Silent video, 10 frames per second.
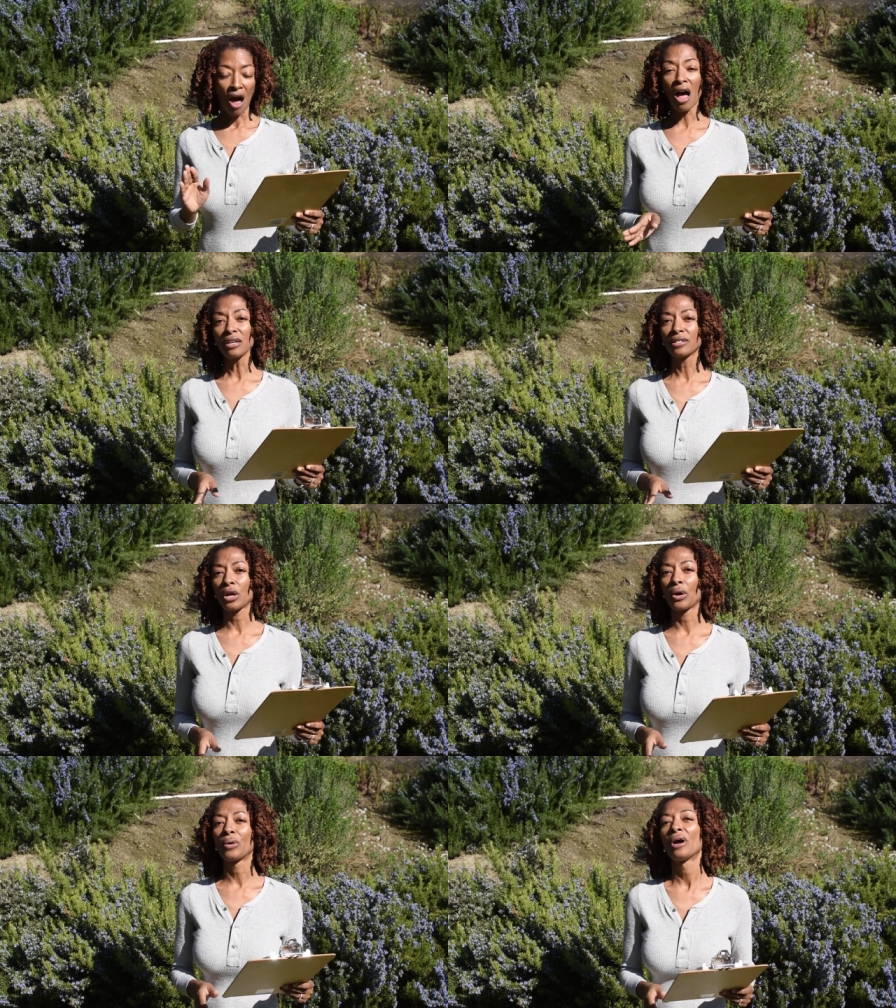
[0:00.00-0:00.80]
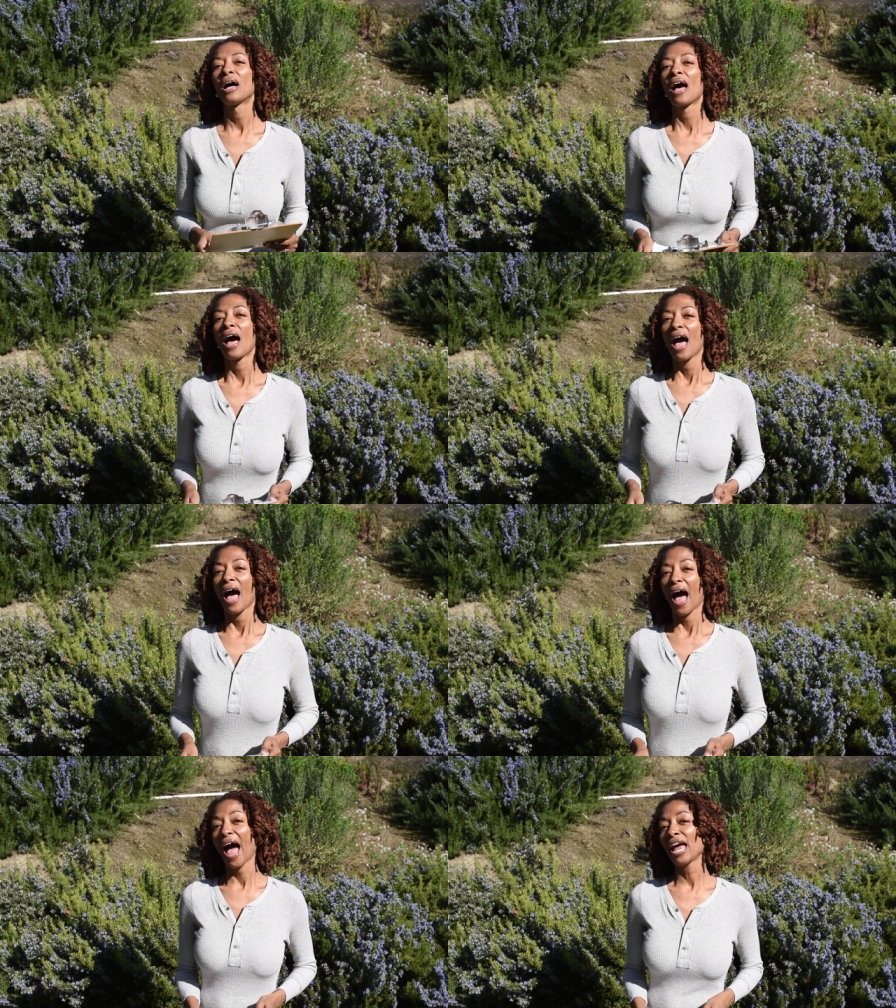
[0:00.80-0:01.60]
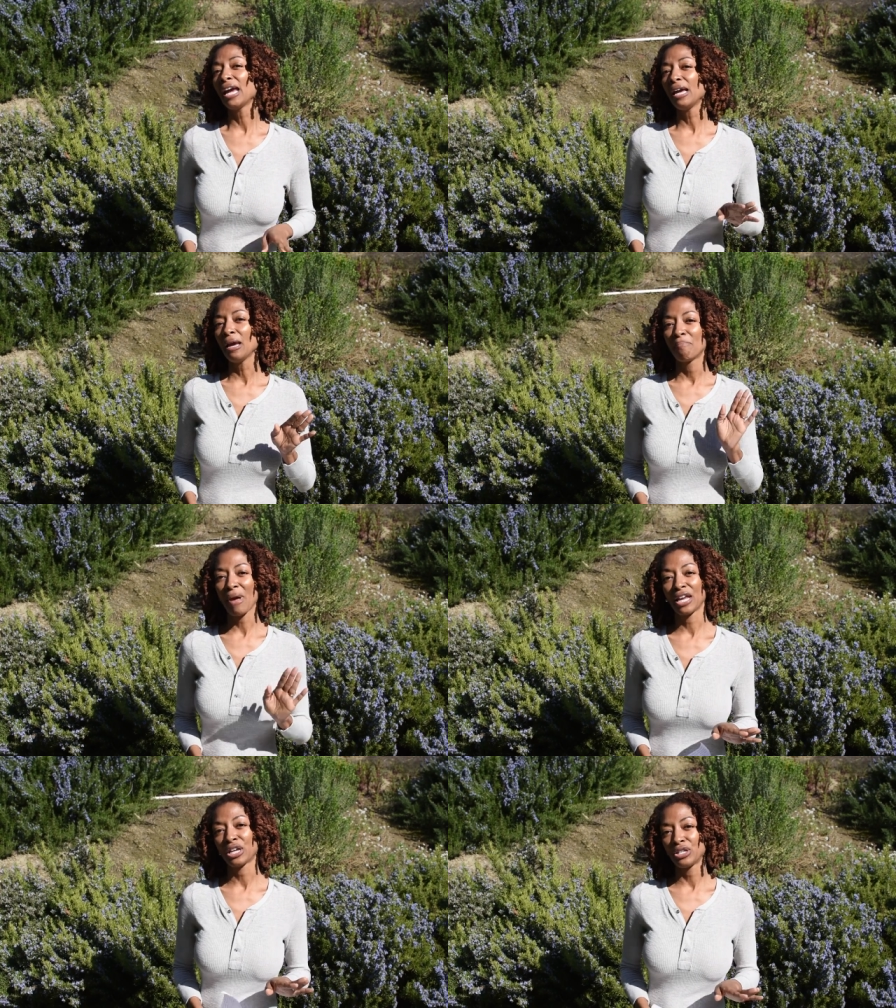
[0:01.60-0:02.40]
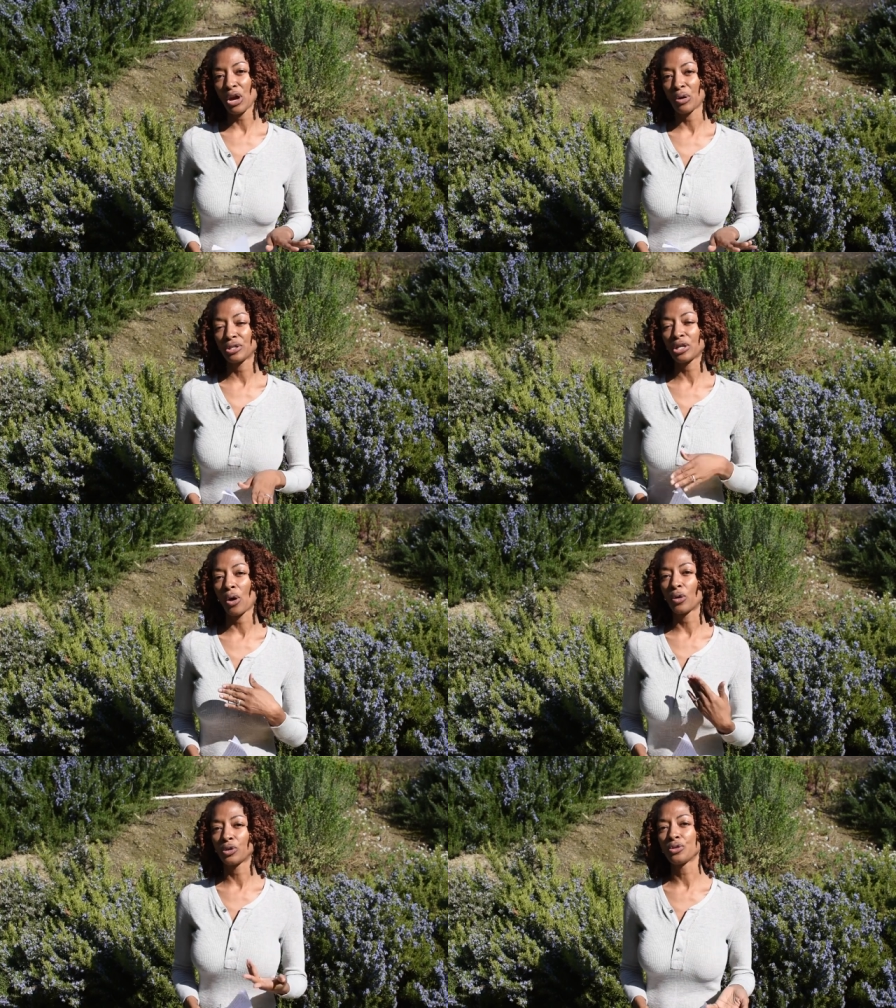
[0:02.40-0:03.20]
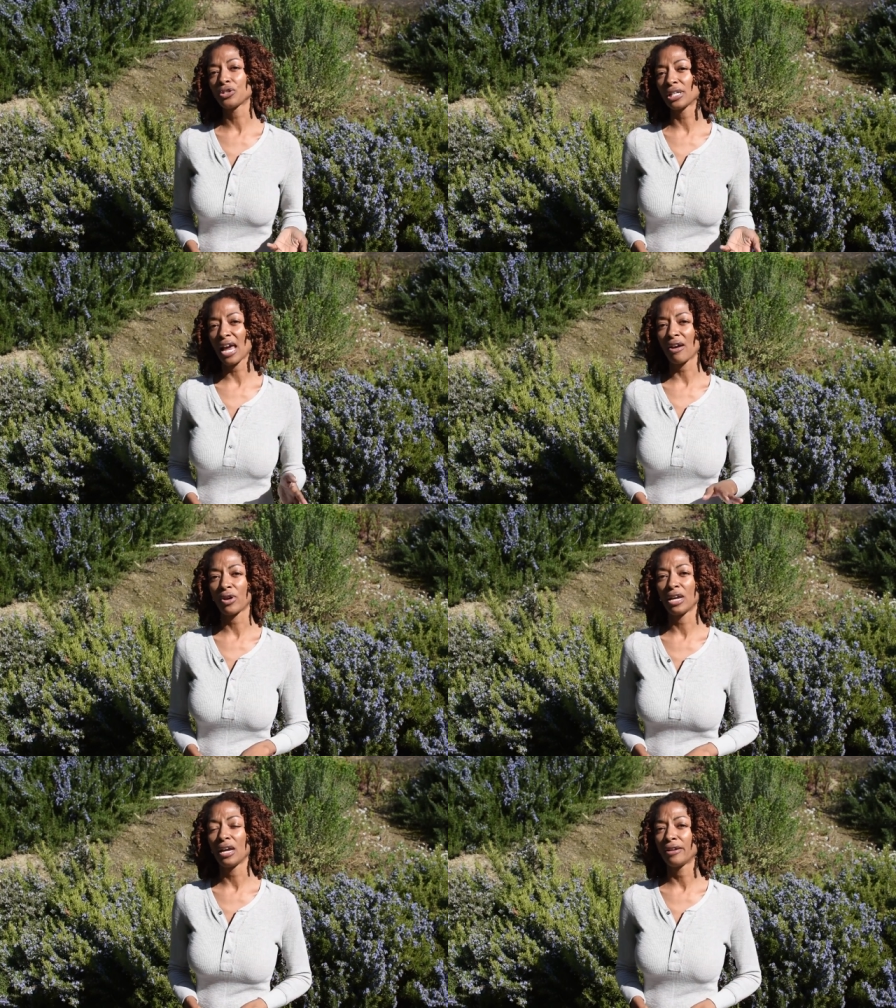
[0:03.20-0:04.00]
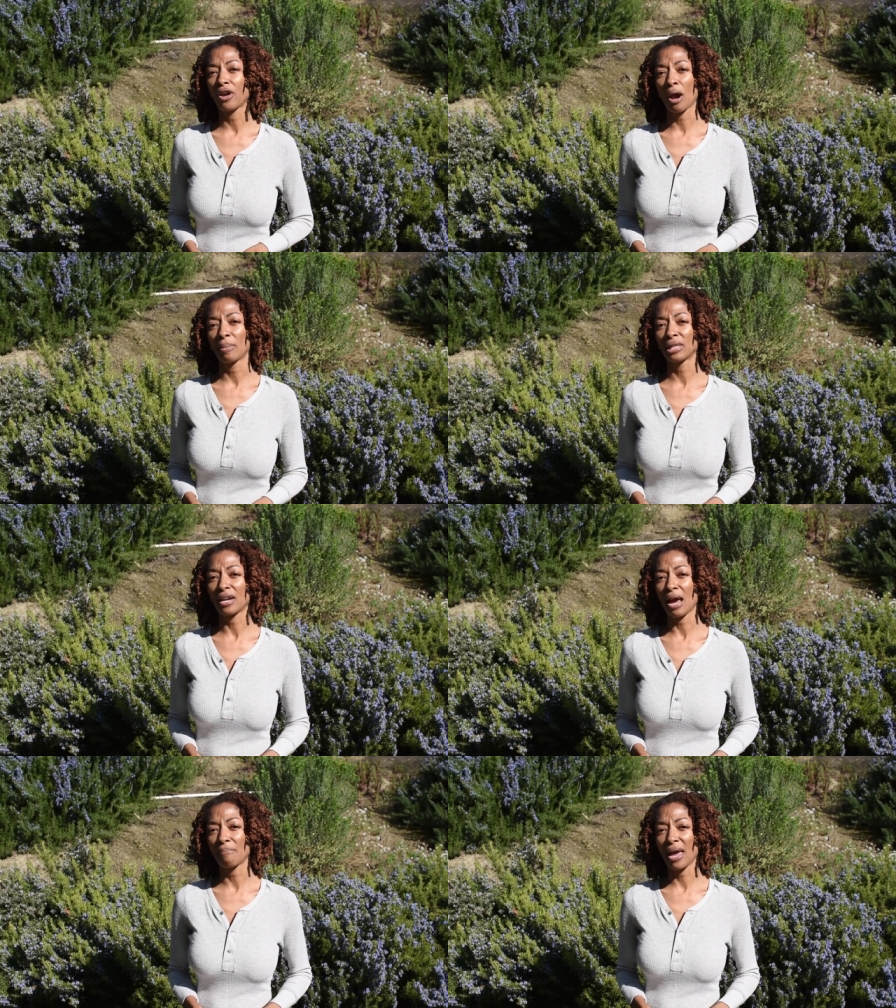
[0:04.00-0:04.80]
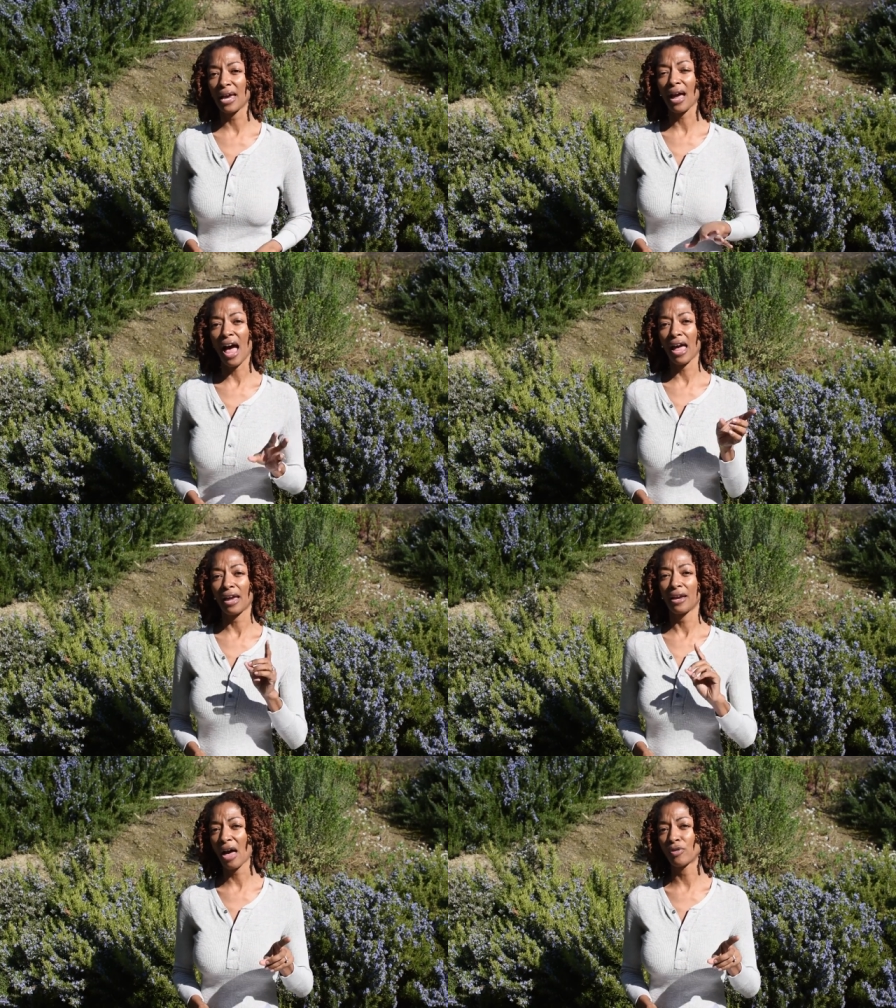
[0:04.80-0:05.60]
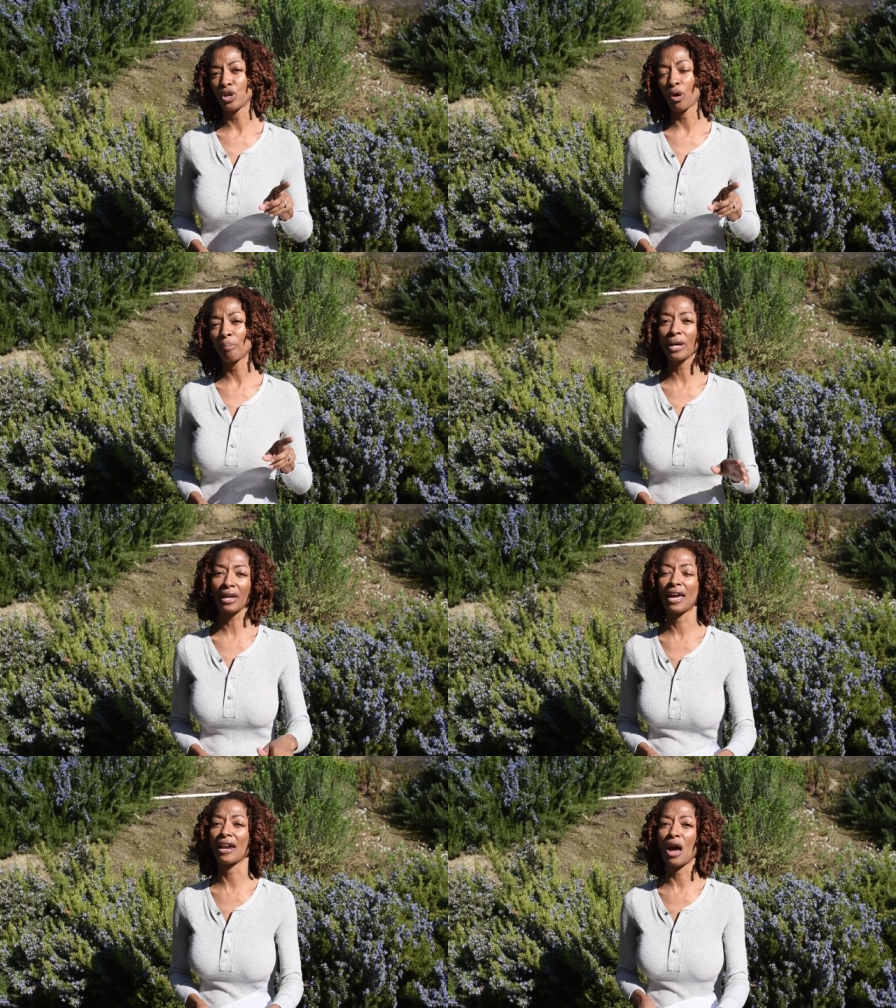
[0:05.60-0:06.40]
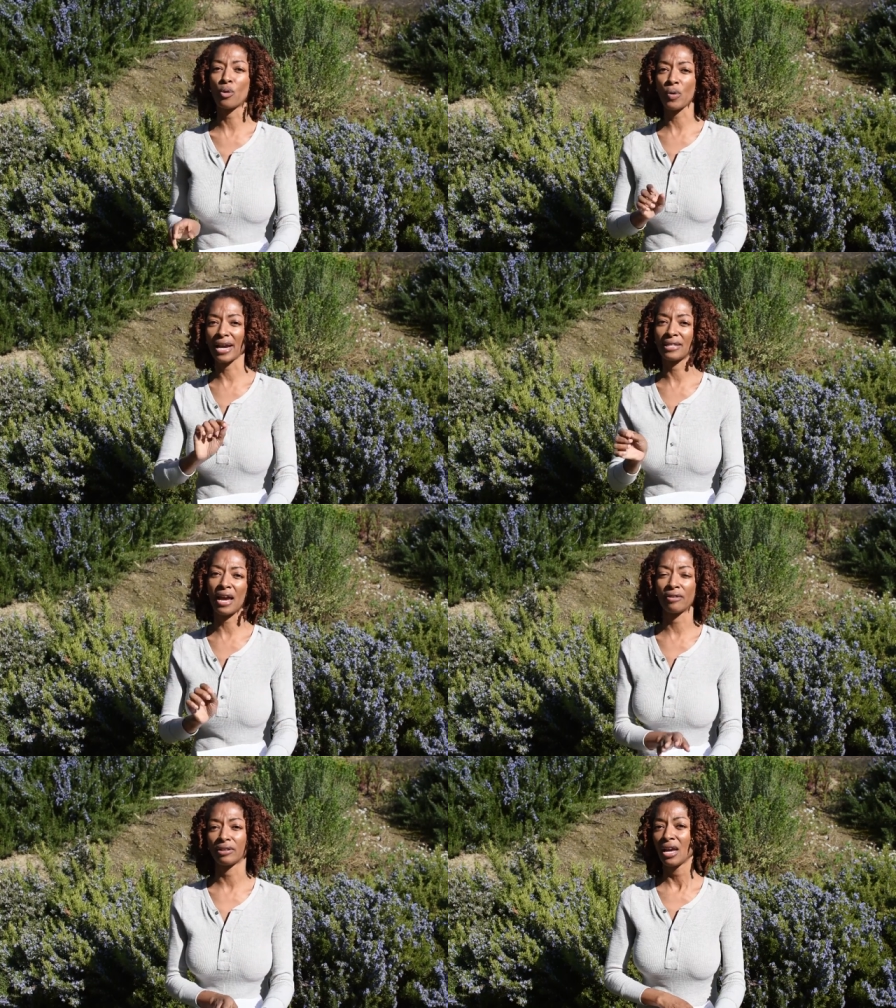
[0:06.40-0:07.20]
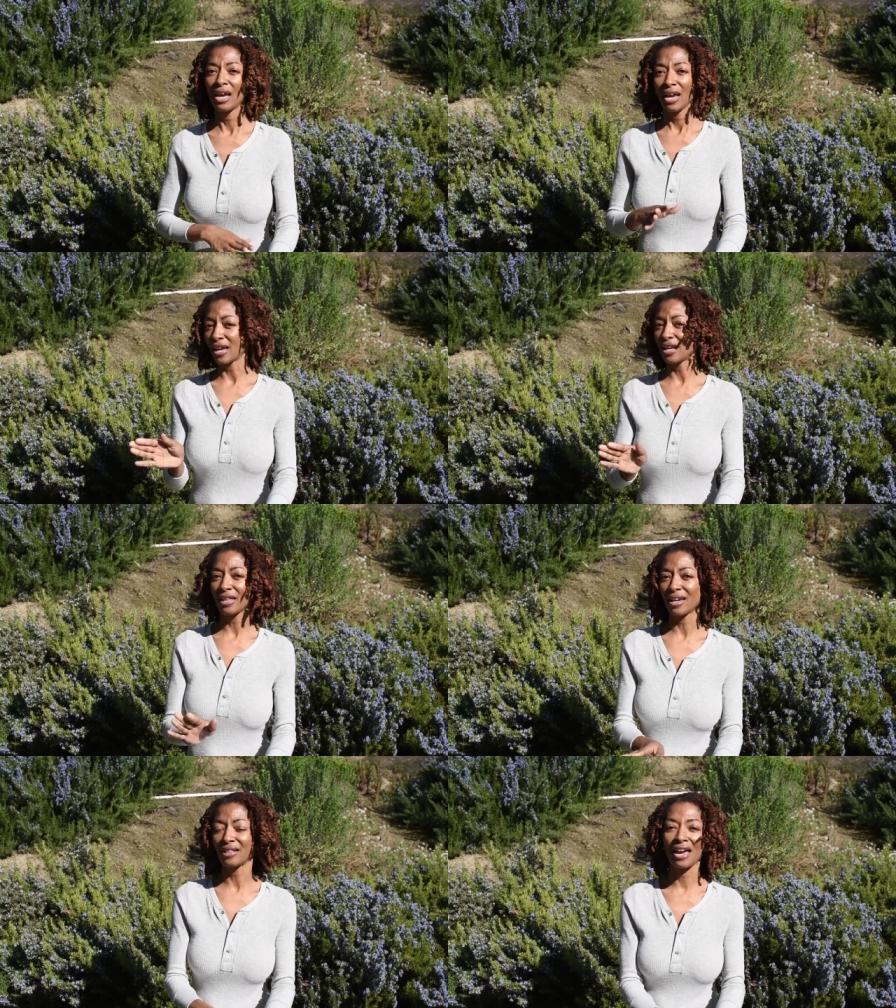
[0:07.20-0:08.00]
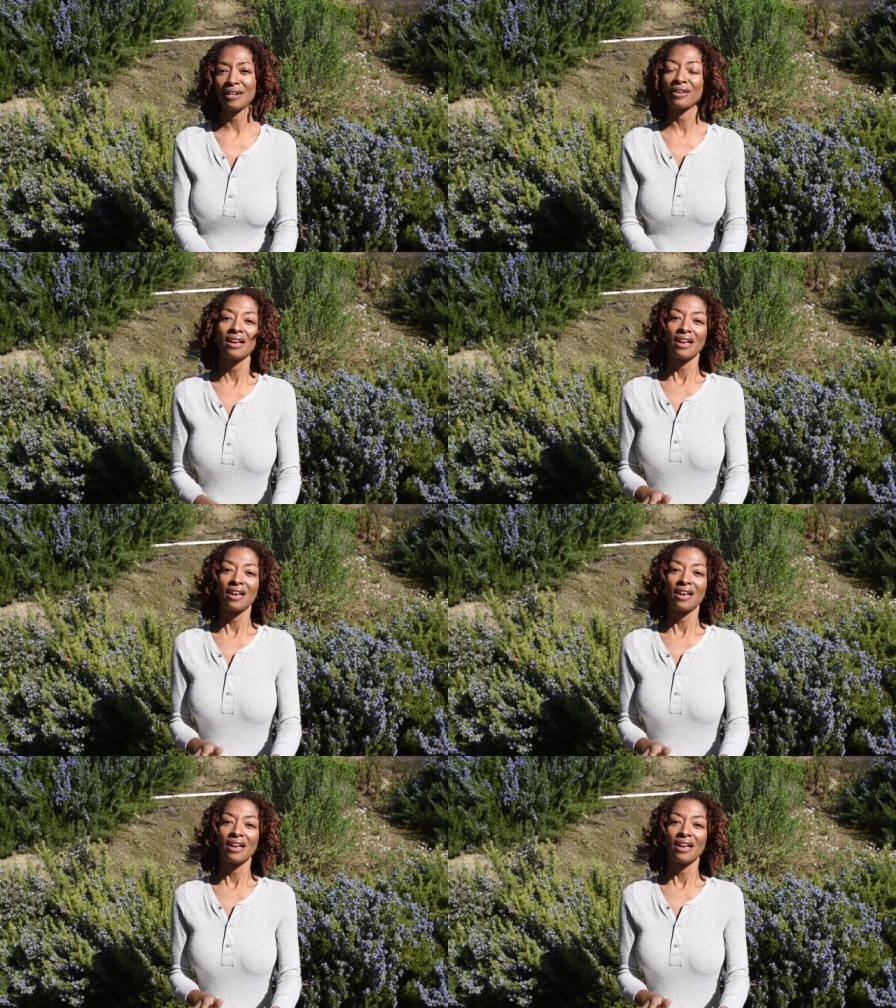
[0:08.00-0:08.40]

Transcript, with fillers: Also, I made a note. So usually every garment that I make, I have a notebook and I'll write down anything that